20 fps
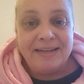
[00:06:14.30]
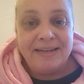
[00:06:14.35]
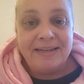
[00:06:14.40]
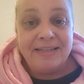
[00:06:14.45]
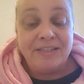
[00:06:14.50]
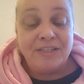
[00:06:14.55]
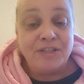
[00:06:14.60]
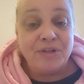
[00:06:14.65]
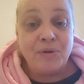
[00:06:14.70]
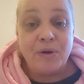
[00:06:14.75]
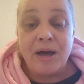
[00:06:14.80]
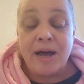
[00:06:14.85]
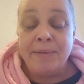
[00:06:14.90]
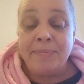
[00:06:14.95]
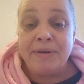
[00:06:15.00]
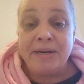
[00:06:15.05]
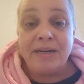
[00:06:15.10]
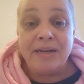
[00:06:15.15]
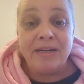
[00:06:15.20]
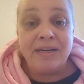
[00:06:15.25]
And so I'm
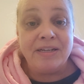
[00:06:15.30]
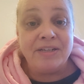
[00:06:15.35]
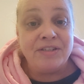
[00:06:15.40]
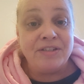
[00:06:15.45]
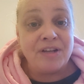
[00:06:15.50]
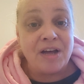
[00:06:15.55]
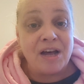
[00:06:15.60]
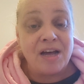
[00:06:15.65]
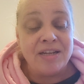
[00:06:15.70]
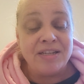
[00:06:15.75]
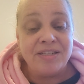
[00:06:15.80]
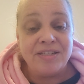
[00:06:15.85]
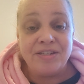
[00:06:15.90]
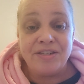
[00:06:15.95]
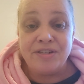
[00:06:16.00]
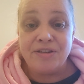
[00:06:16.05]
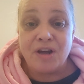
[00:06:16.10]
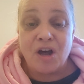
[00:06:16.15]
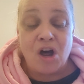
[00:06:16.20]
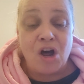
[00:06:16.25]
going to exhaust
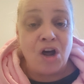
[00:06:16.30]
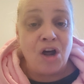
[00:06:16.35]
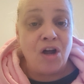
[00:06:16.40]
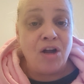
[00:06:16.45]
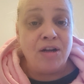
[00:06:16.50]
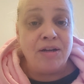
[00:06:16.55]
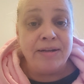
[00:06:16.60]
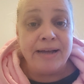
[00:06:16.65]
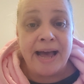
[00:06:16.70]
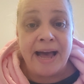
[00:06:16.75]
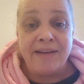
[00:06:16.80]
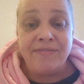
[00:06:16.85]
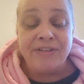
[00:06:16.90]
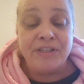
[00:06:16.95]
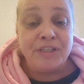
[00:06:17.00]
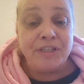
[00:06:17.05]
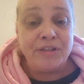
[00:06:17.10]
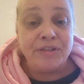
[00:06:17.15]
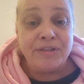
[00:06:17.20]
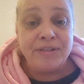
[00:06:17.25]
all
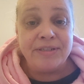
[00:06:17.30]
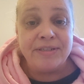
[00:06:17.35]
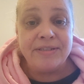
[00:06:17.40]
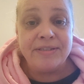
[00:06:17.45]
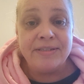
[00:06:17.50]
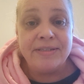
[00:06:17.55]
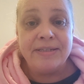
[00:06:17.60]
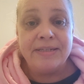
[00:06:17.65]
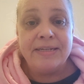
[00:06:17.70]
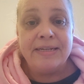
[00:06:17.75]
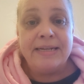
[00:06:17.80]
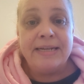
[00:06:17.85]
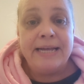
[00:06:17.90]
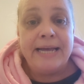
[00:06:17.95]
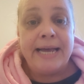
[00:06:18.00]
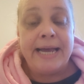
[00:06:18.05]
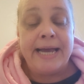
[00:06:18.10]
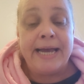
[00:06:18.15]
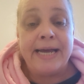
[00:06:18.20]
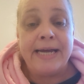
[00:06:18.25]
avenues.
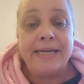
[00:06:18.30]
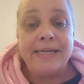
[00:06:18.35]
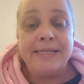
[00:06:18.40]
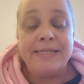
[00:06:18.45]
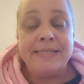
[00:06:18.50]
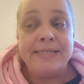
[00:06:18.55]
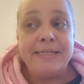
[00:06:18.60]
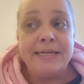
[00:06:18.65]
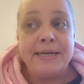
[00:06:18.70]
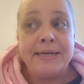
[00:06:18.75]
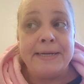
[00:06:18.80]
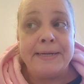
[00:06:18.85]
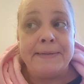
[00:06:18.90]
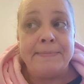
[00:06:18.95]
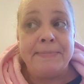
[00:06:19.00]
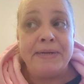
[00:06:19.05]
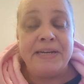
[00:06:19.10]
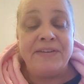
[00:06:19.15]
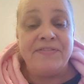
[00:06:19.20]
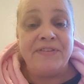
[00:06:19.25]
And
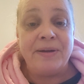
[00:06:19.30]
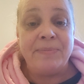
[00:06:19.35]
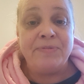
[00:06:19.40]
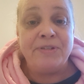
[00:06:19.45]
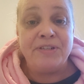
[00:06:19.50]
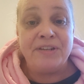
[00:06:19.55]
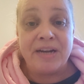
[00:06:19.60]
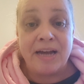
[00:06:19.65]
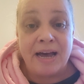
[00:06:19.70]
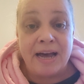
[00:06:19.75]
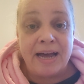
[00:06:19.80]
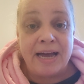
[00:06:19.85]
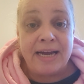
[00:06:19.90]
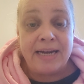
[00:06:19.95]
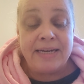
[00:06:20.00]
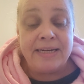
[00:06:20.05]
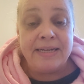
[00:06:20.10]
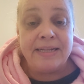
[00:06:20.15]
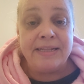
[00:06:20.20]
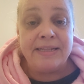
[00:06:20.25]
if I'm
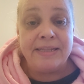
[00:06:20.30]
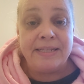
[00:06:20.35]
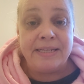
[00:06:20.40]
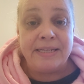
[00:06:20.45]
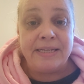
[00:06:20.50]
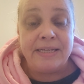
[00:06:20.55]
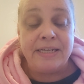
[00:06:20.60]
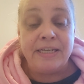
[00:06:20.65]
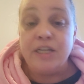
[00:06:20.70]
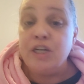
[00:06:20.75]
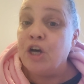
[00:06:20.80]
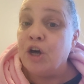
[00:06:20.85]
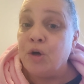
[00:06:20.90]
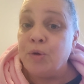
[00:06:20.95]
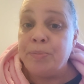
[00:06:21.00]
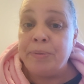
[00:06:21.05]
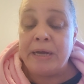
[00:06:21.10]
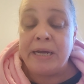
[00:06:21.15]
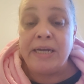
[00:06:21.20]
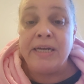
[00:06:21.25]
denied the
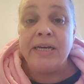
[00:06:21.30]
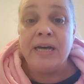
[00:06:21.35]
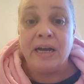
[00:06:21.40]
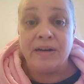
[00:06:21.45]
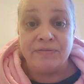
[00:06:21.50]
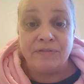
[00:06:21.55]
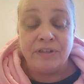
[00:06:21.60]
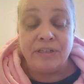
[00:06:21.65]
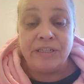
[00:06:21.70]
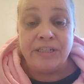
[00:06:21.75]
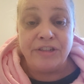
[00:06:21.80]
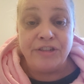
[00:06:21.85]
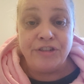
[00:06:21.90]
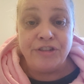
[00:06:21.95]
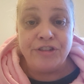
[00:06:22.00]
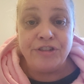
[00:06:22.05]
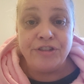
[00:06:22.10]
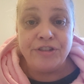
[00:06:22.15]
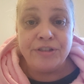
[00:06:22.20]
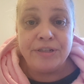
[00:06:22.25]
copay
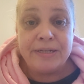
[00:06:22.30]
coverage,